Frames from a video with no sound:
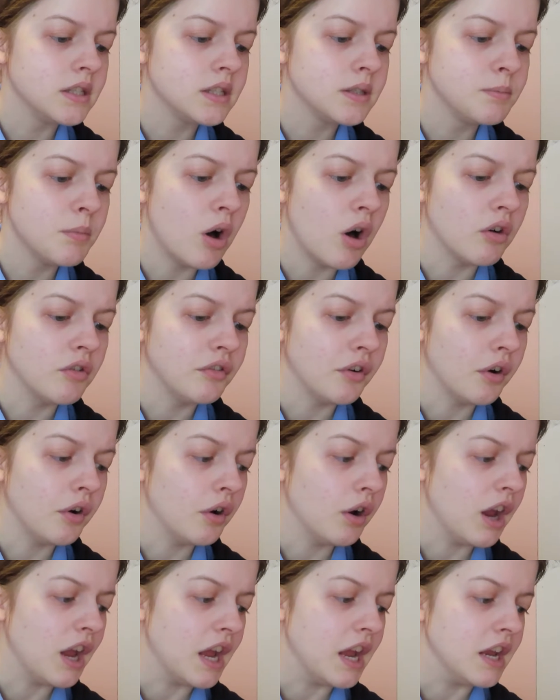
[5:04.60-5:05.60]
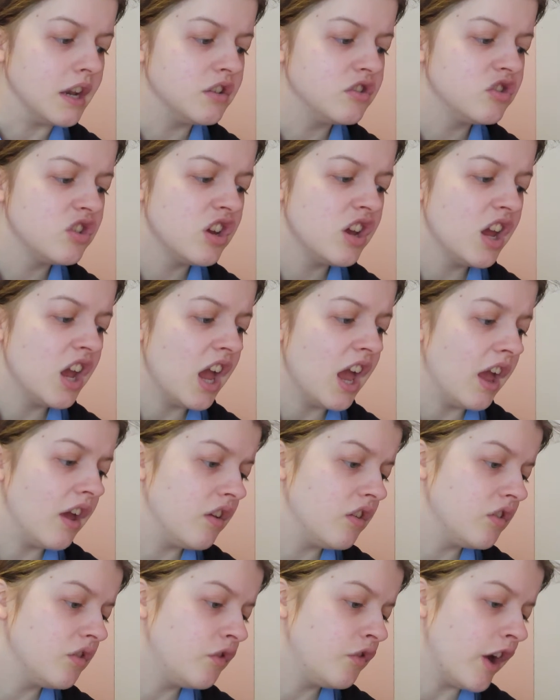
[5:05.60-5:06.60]
small for her age
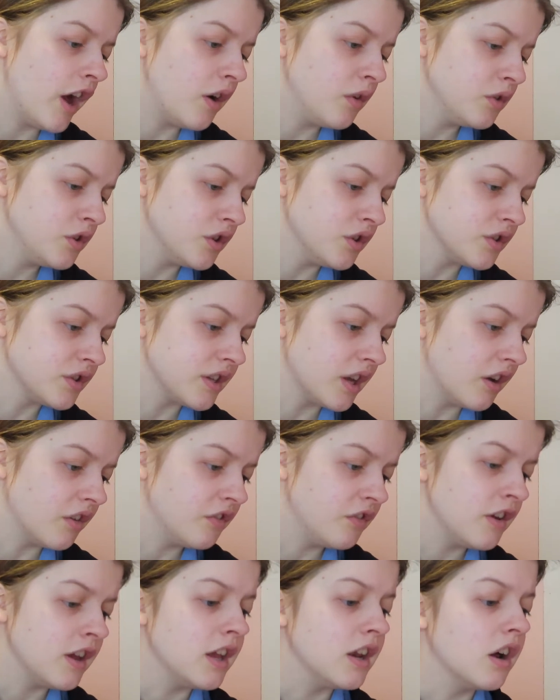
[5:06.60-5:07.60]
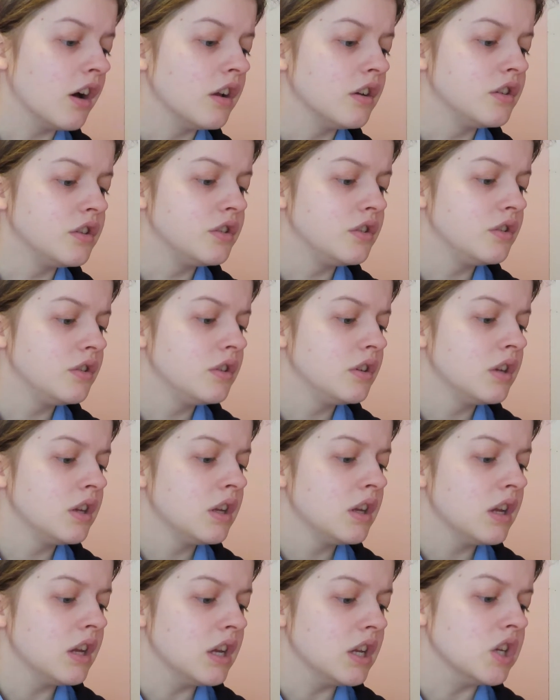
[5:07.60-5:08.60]
and found herself in
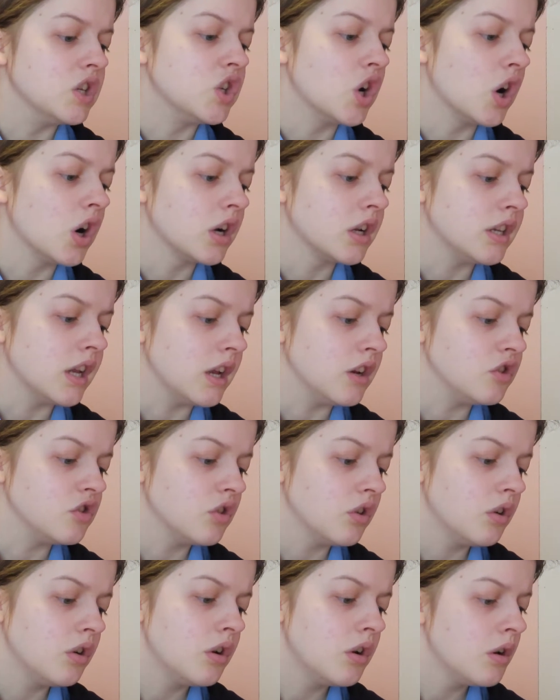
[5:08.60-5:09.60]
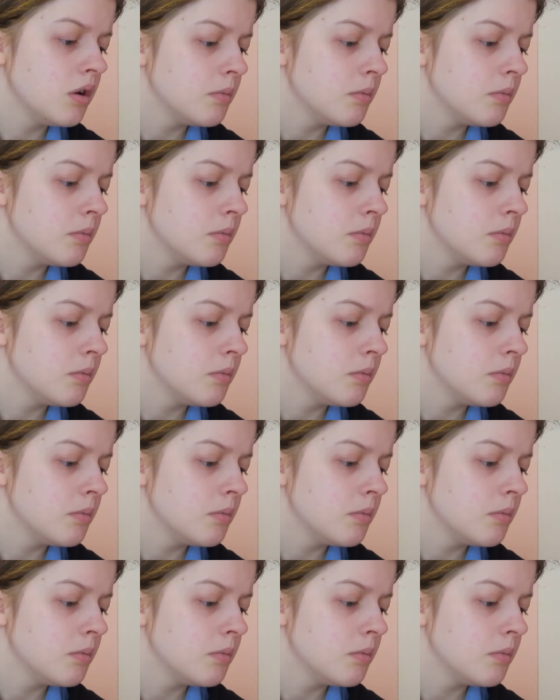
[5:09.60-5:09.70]
dark danger.